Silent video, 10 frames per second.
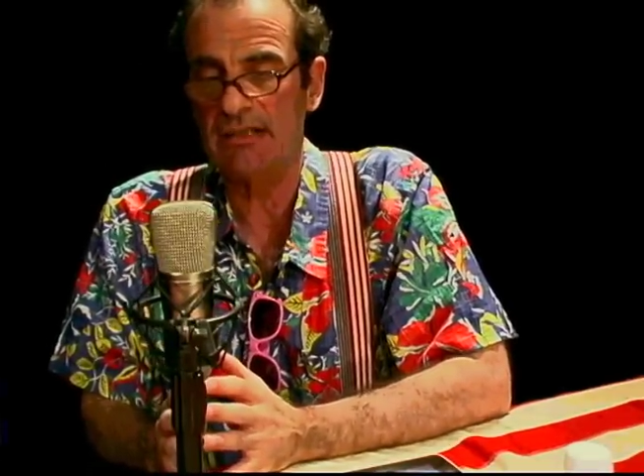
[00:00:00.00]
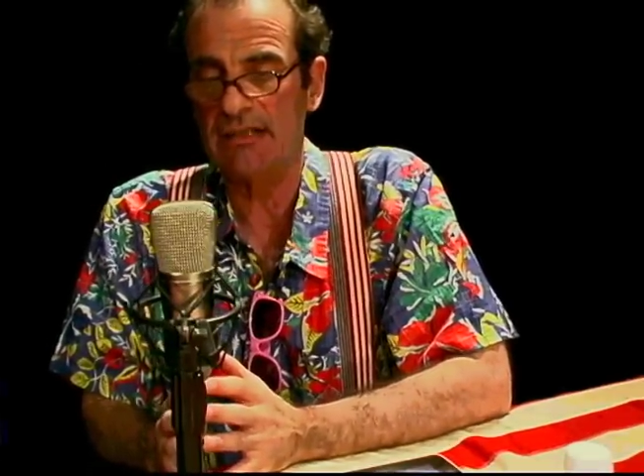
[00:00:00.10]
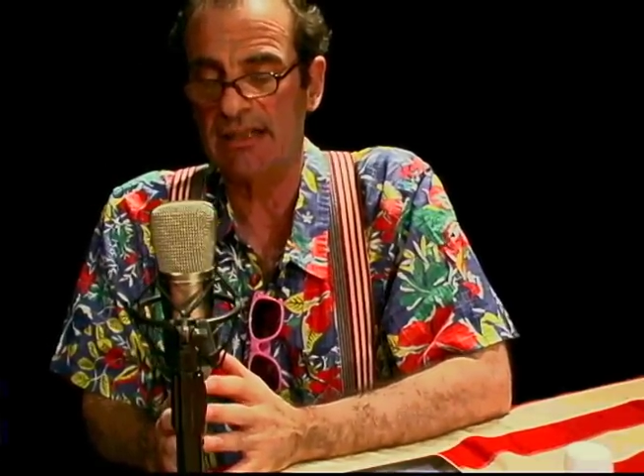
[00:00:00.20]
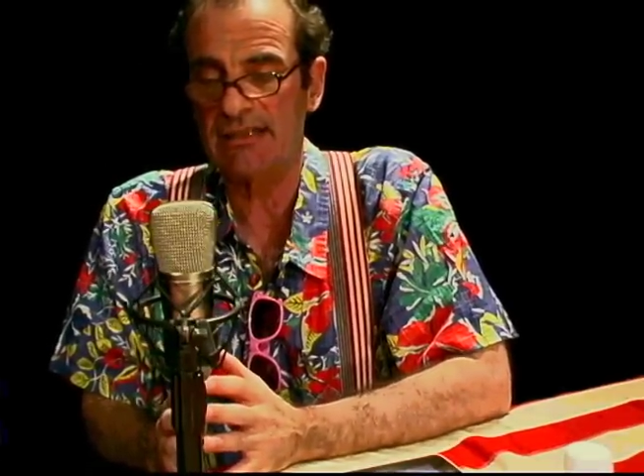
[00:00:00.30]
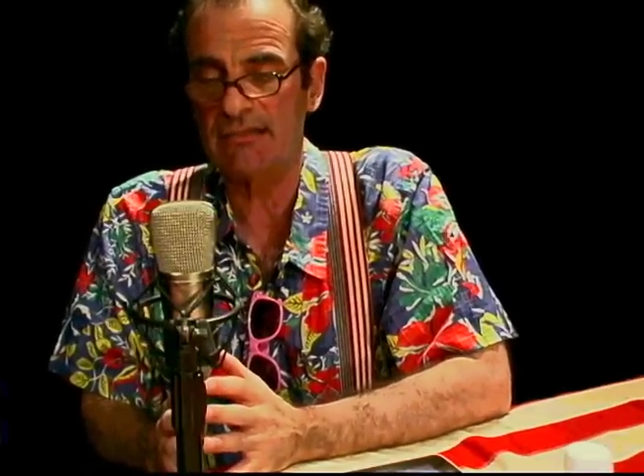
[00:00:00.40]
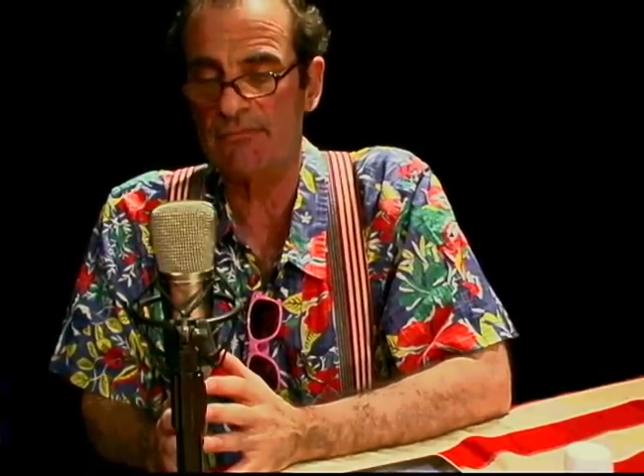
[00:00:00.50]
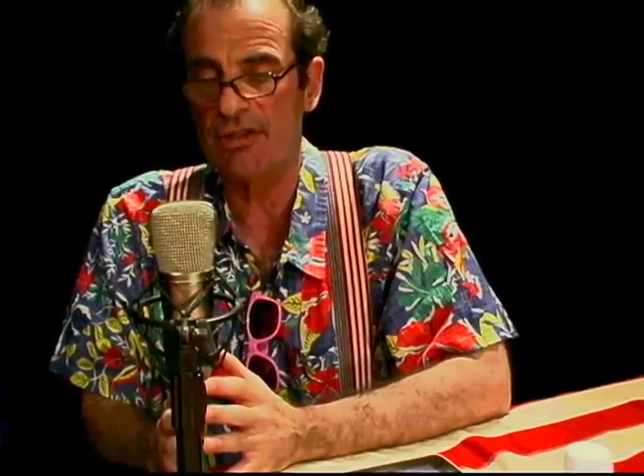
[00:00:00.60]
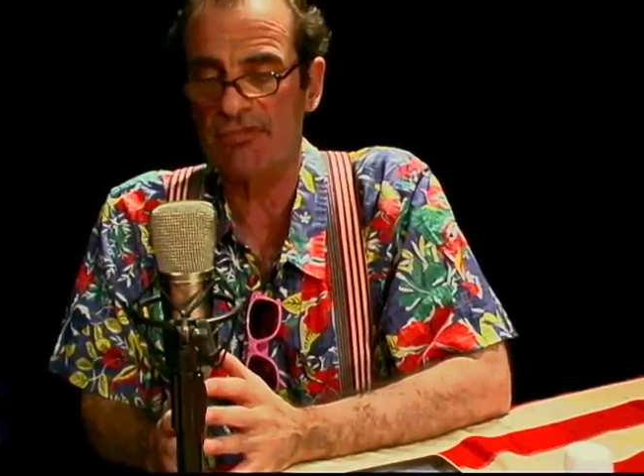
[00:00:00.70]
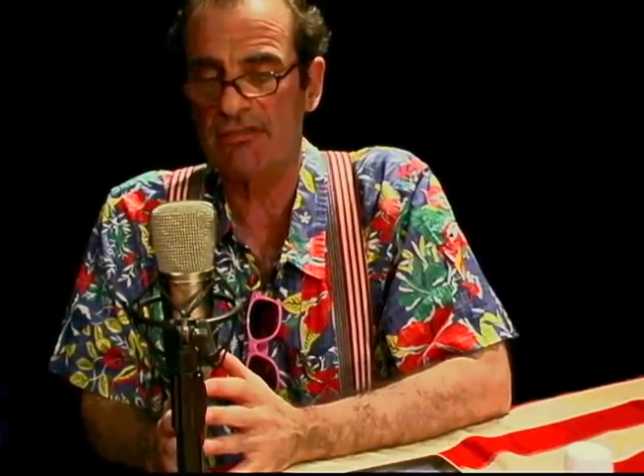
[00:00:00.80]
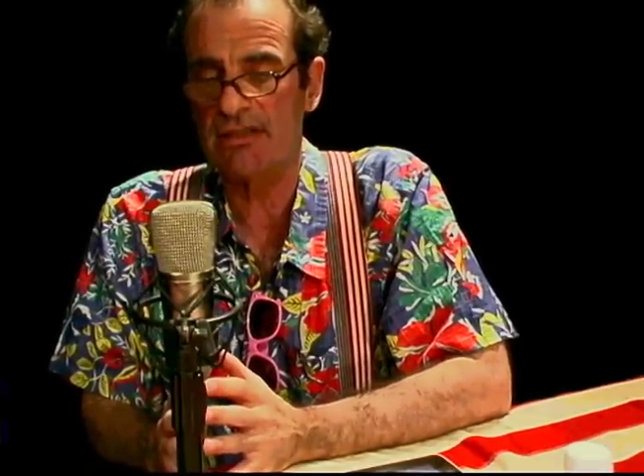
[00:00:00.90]
elected
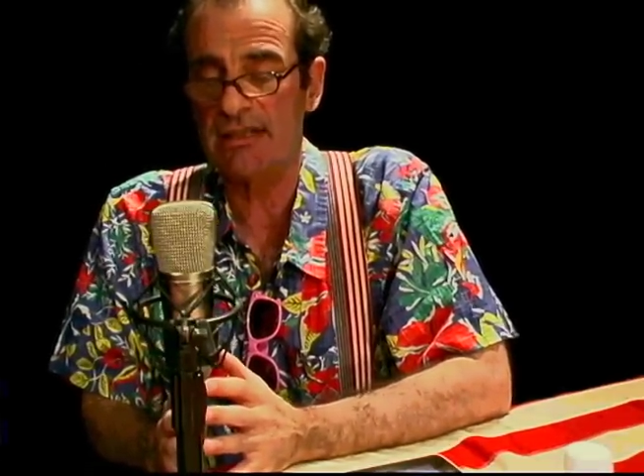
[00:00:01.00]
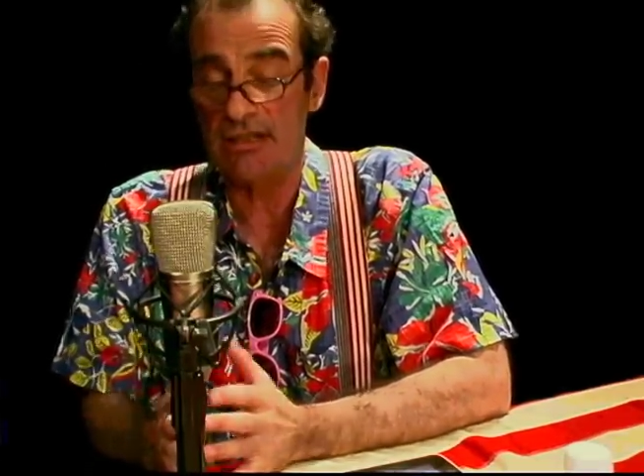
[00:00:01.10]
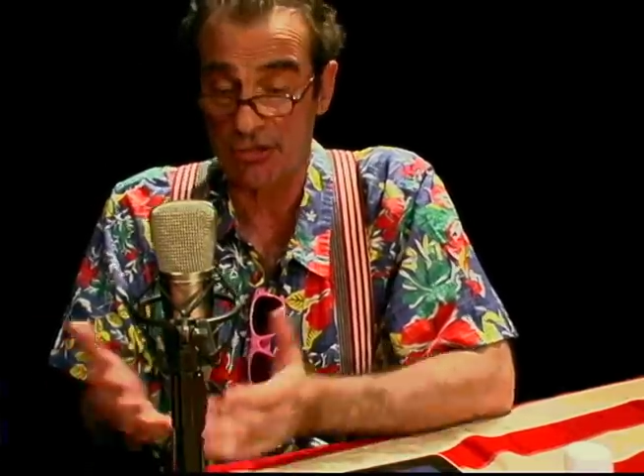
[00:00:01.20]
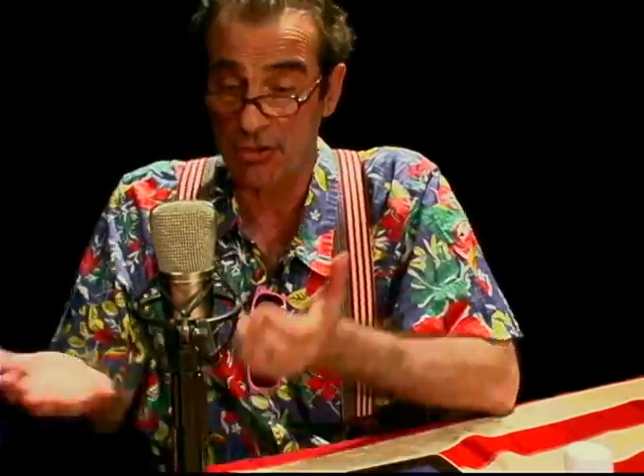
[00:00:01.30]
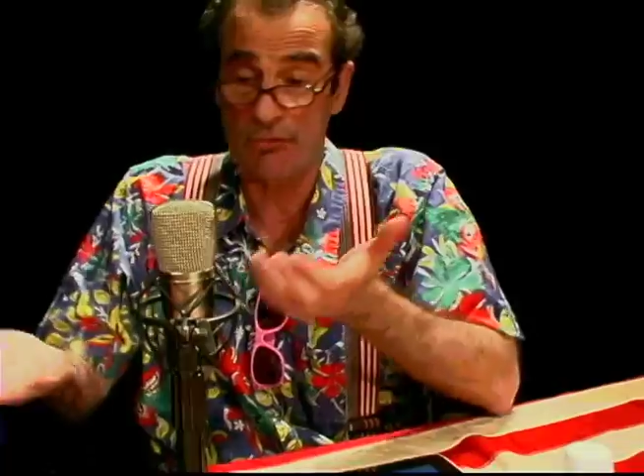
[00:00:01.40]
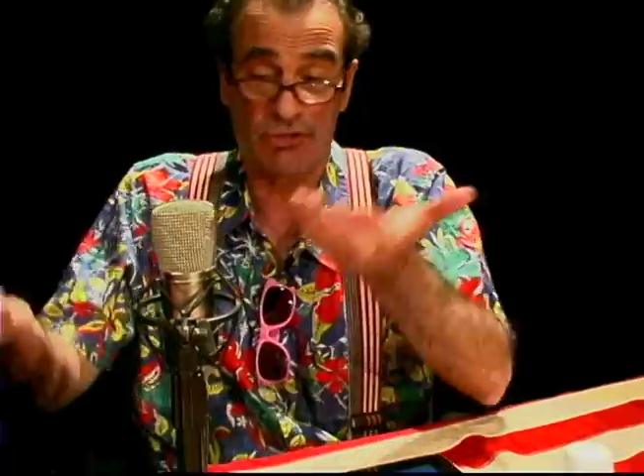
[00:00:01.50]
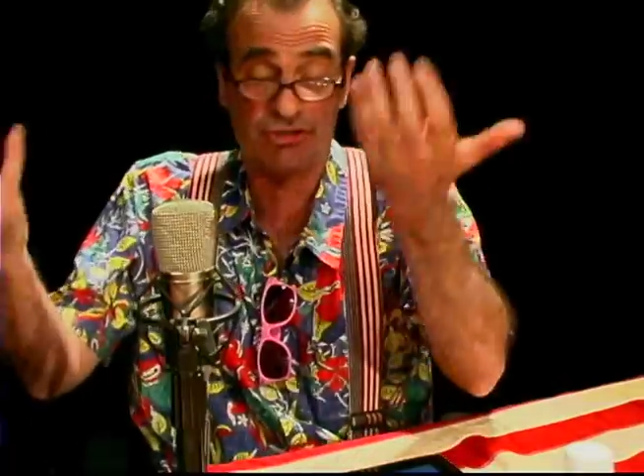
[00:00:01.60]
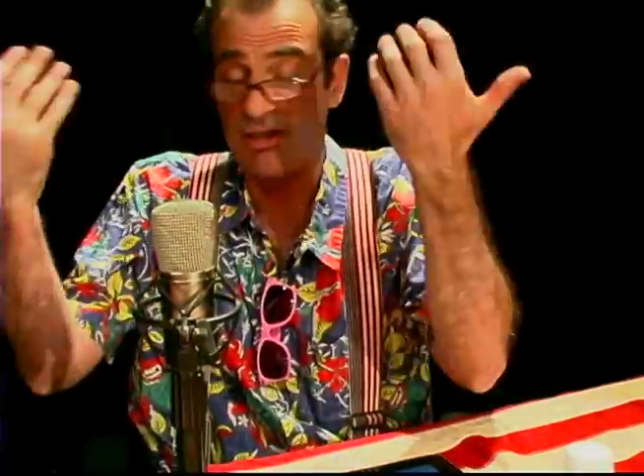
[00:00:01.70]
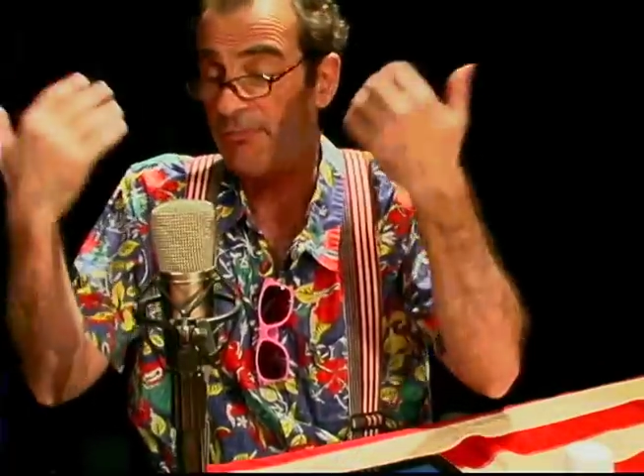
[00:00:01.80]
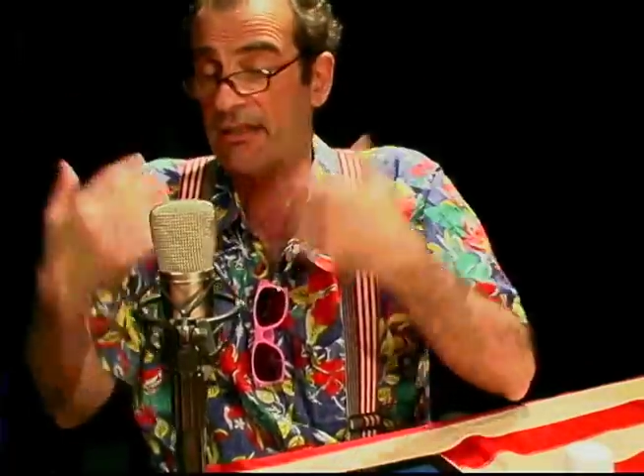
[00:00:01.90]
Mother of the Year or was
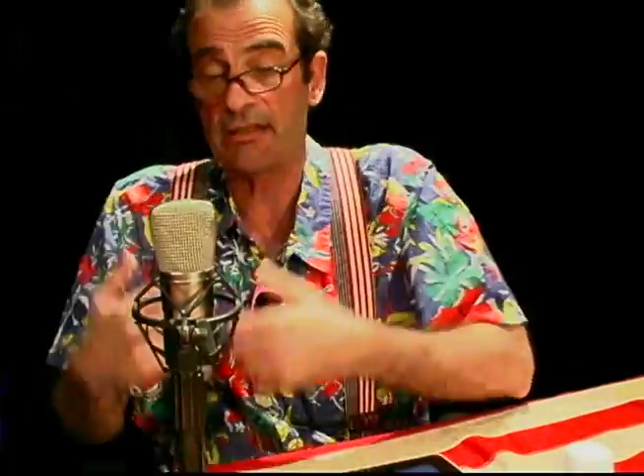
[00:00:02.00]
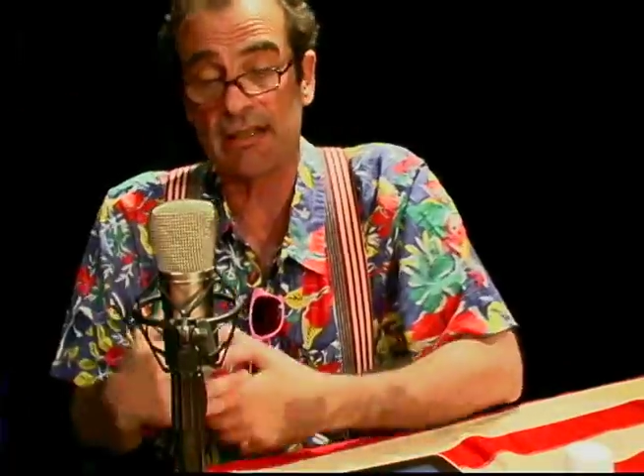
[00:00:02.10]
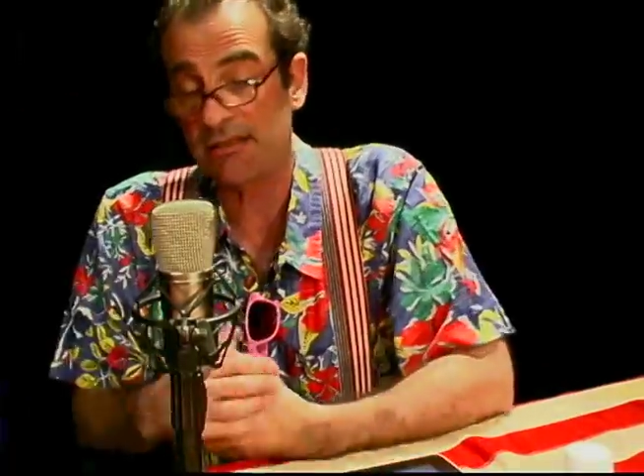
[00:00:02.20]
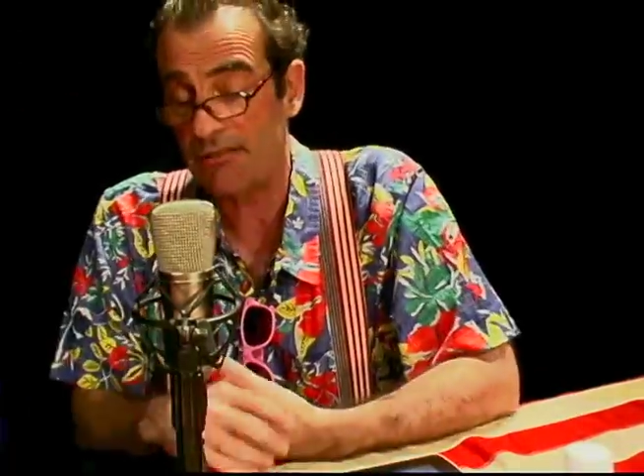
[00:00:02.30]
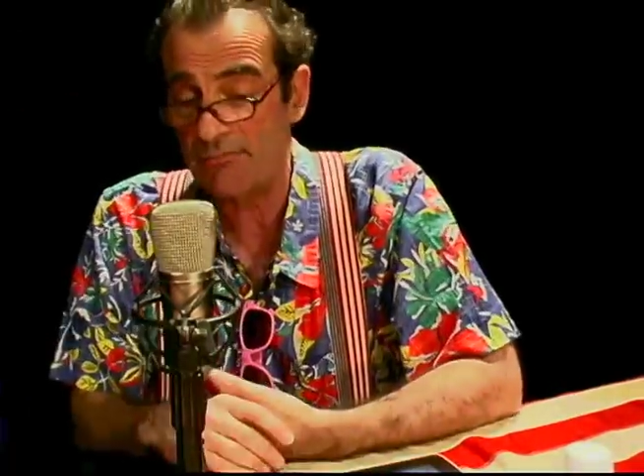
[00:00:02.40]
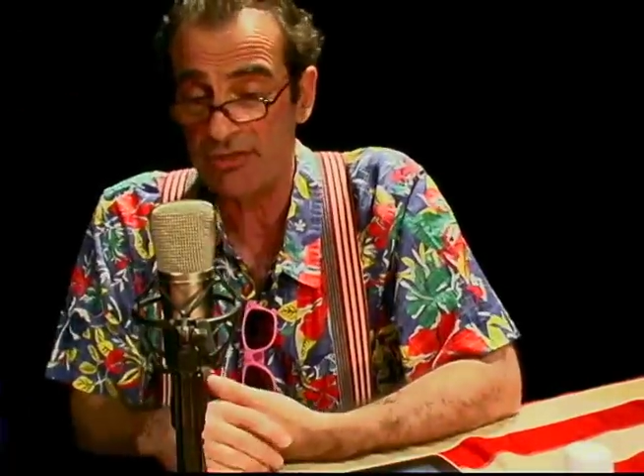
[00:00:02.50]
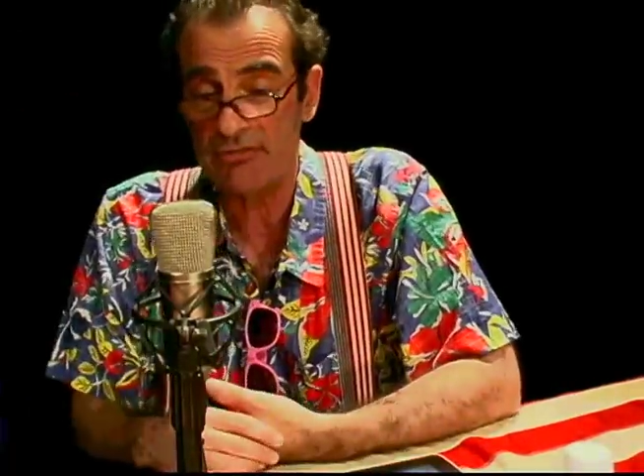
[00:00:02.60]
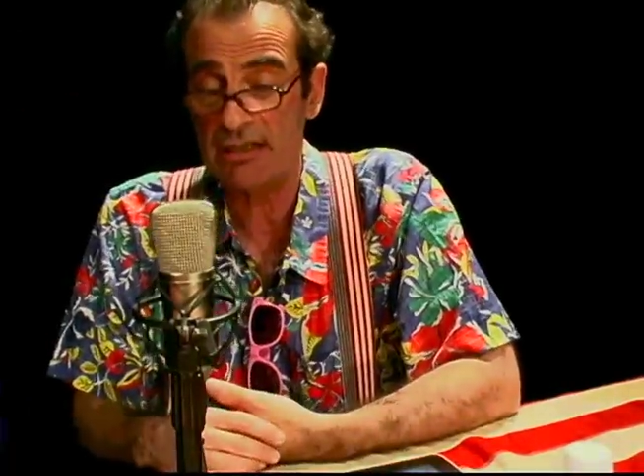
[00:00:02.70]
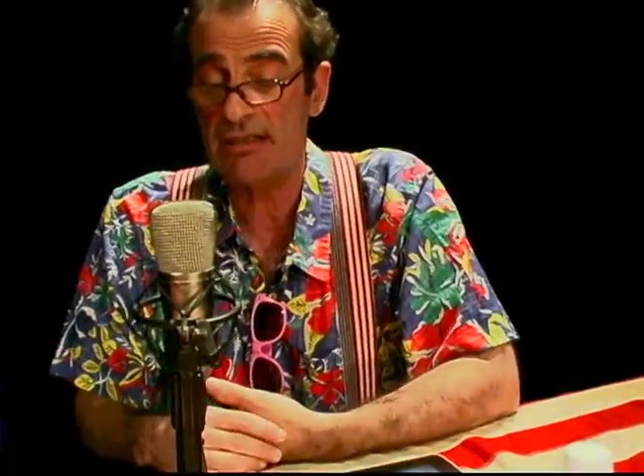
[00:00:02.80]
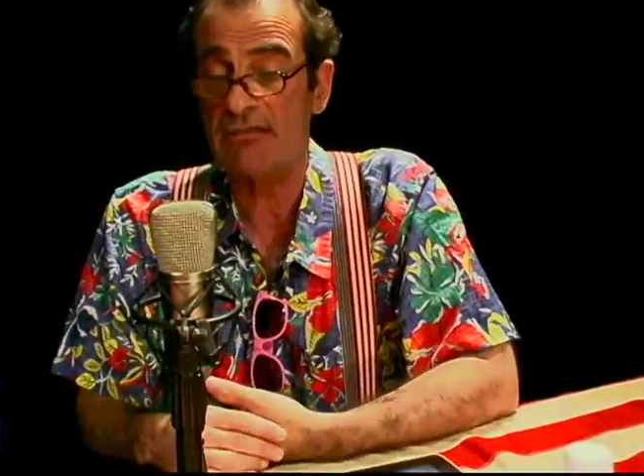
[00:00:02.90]
going to be elected Mother
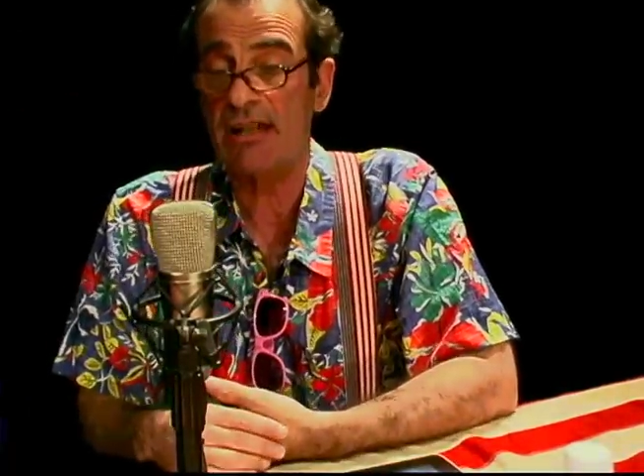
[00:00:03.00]
of the Year,